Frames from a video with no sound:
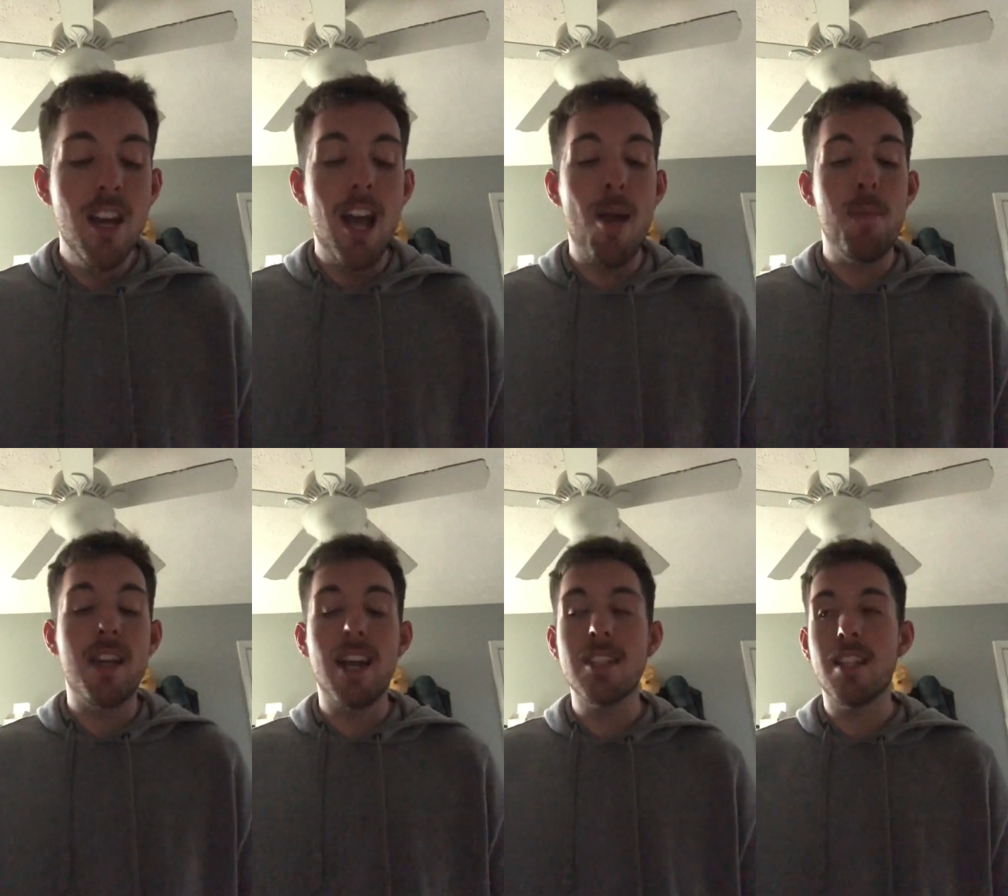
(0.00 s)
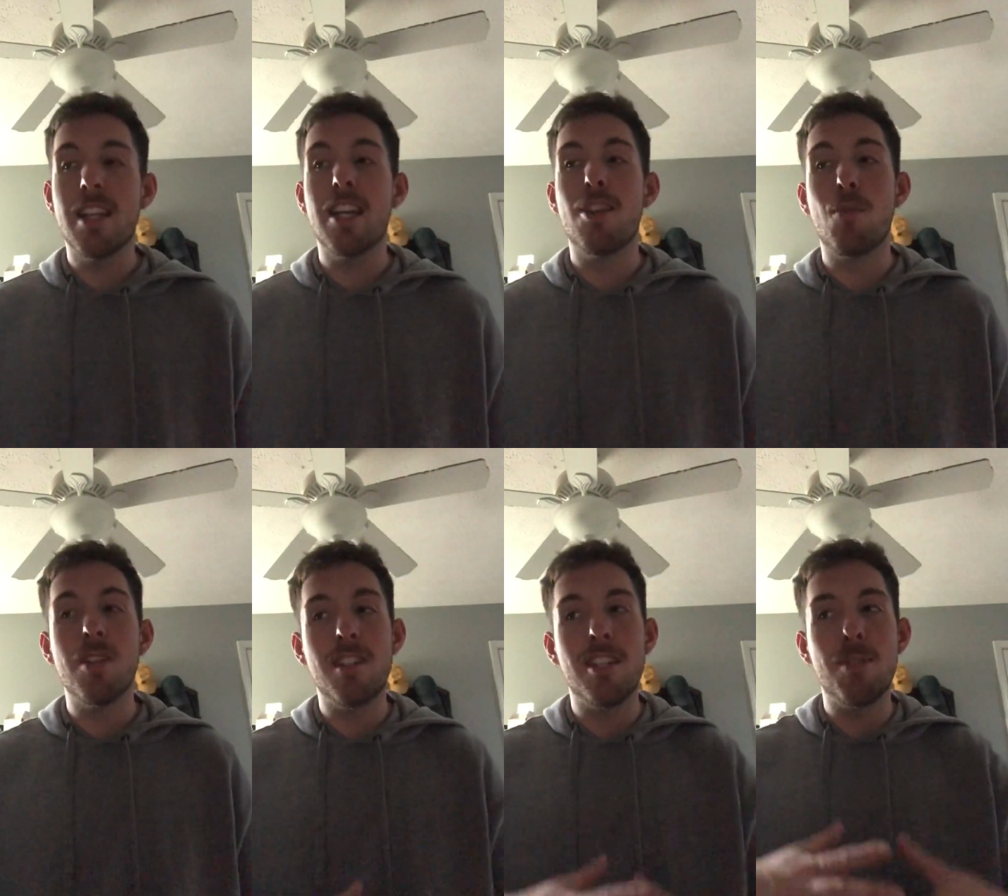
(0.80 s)
And because of that, there
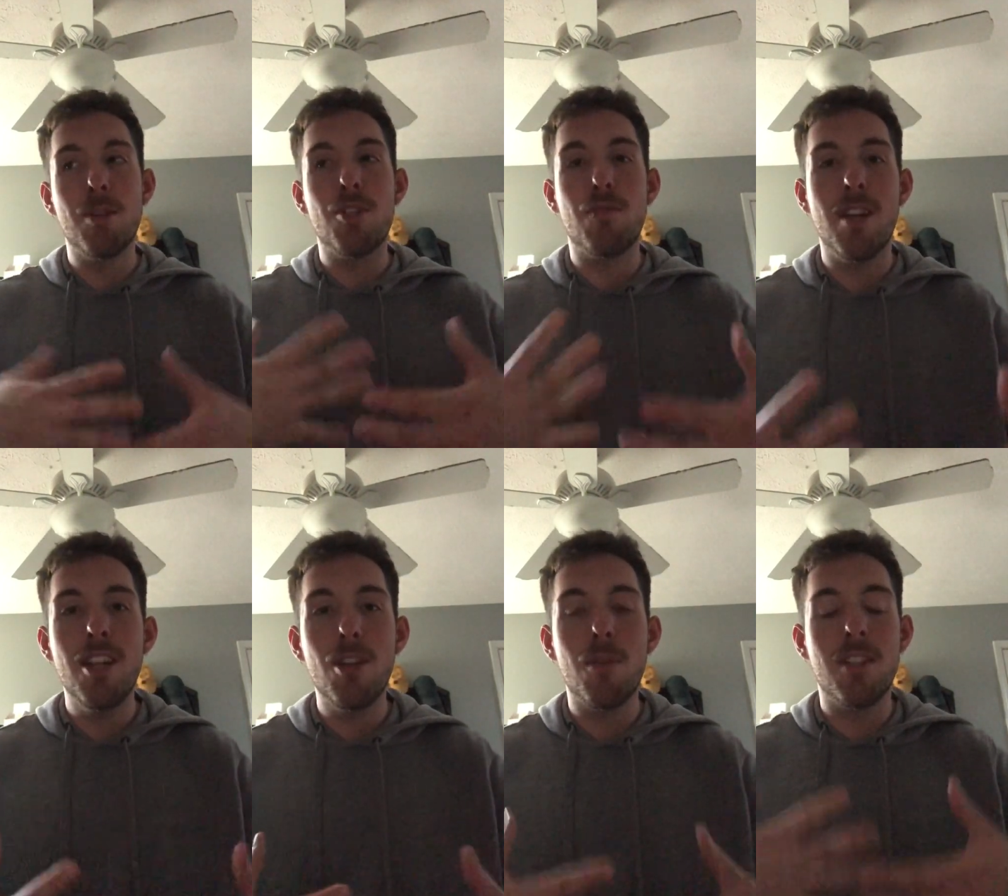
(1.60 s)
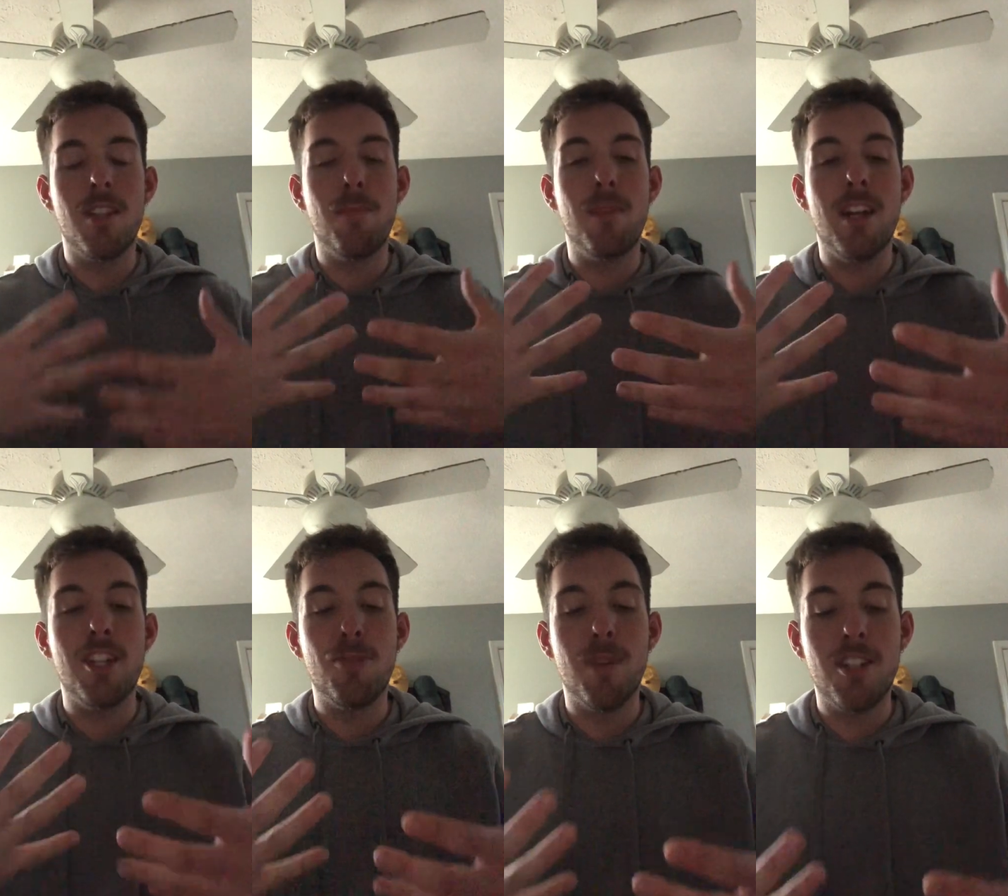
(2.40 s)
wasn't as much ring, there wasn't
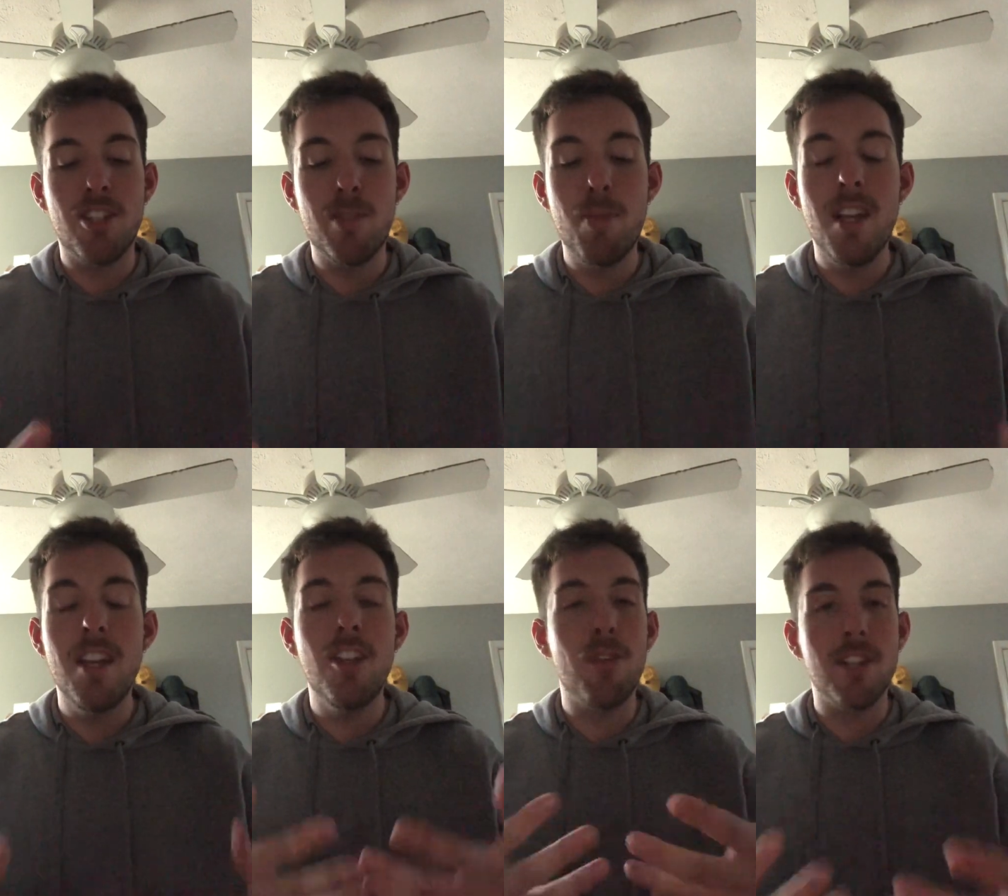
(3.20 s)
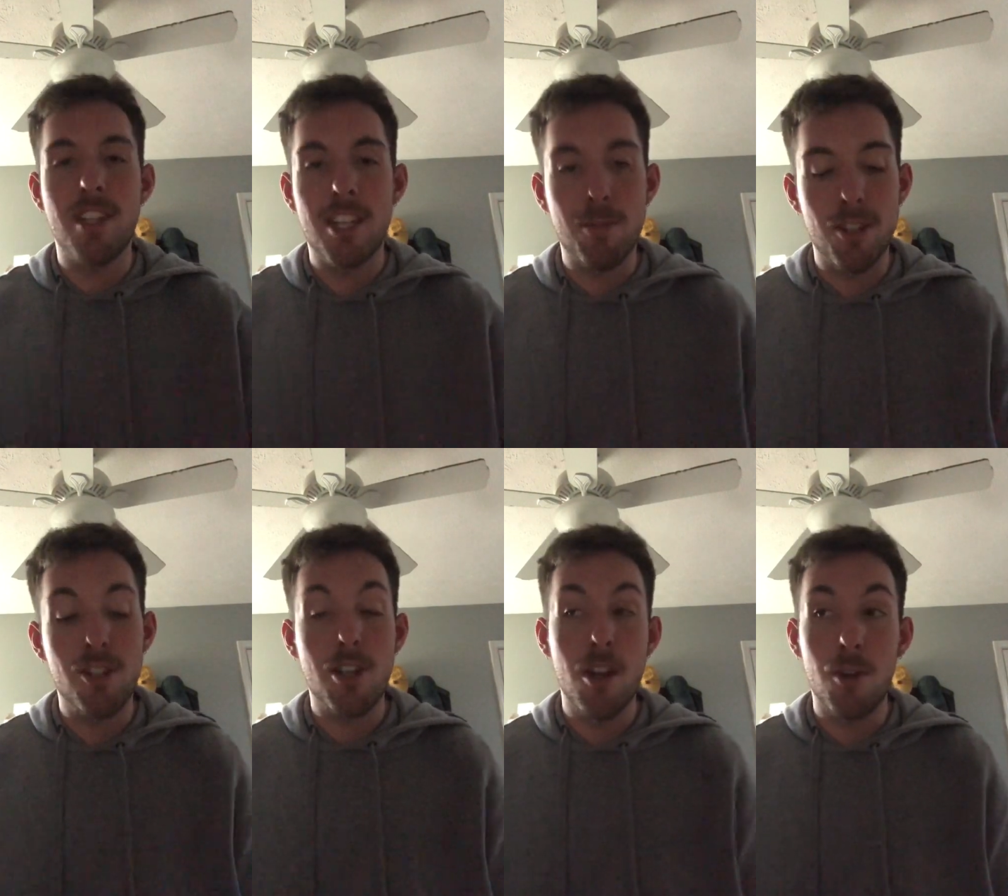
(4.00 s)
as much spin, there wasn't as much
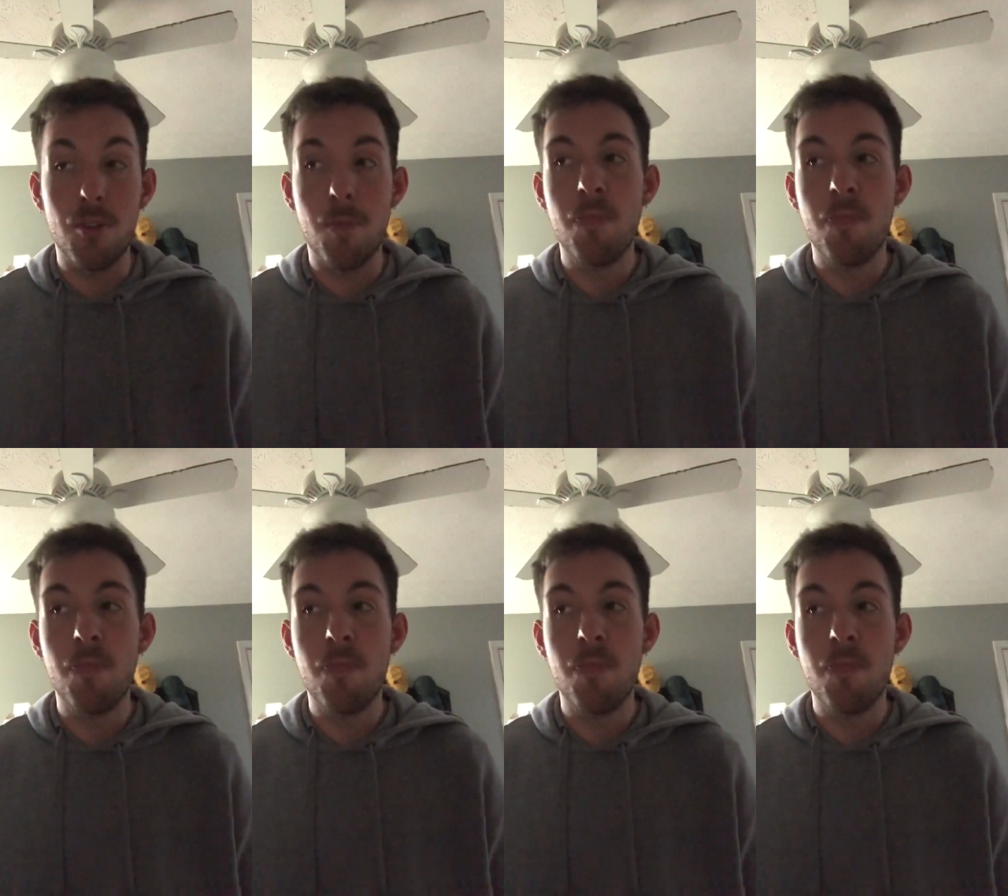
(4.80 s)
tone.